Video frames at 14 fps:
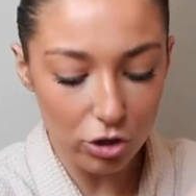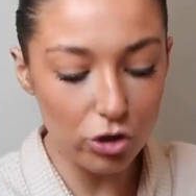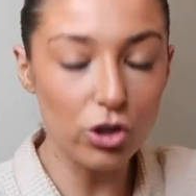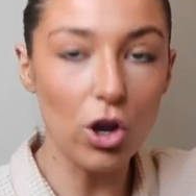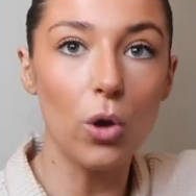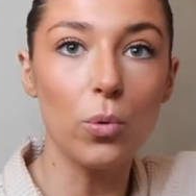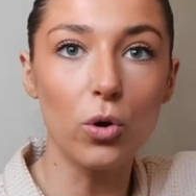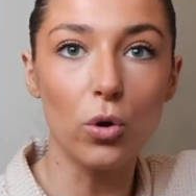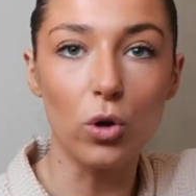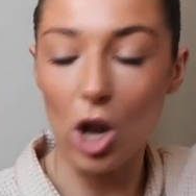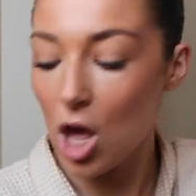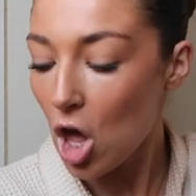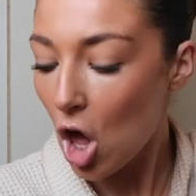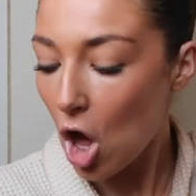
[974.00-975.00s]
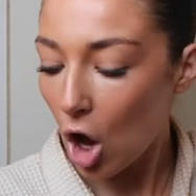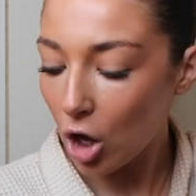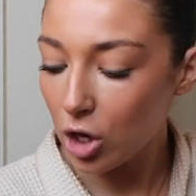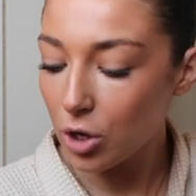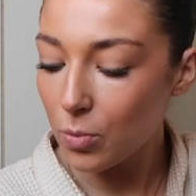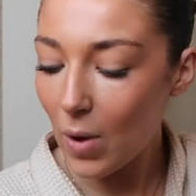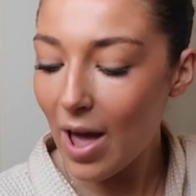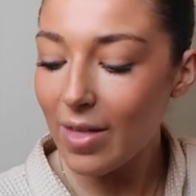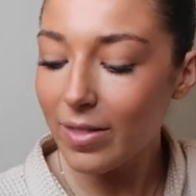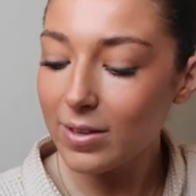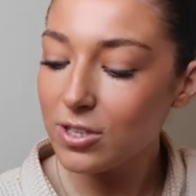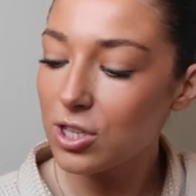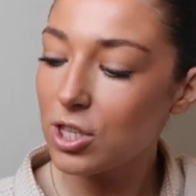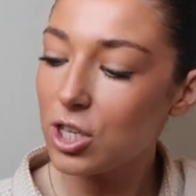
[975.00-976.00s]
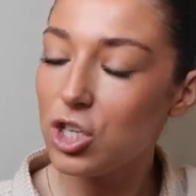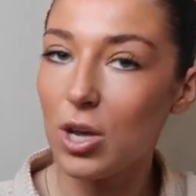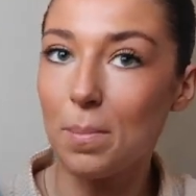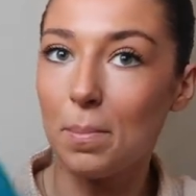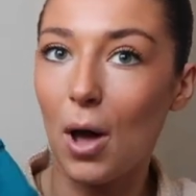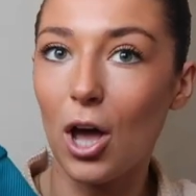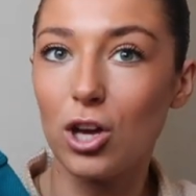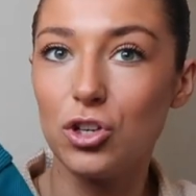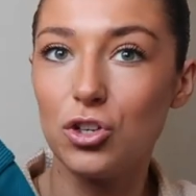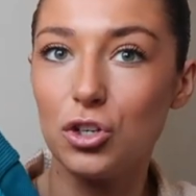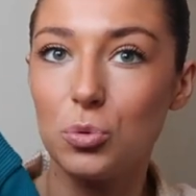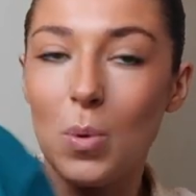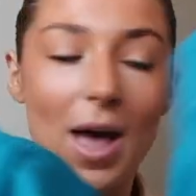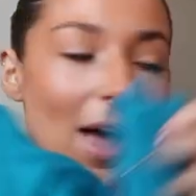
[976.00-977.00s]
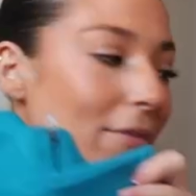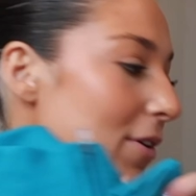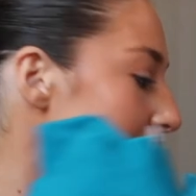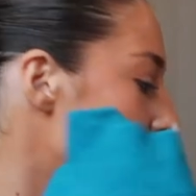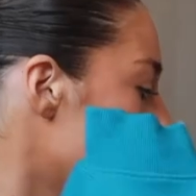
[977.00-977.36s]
so cool. Like, I can wear this to the gym, but I can just wear it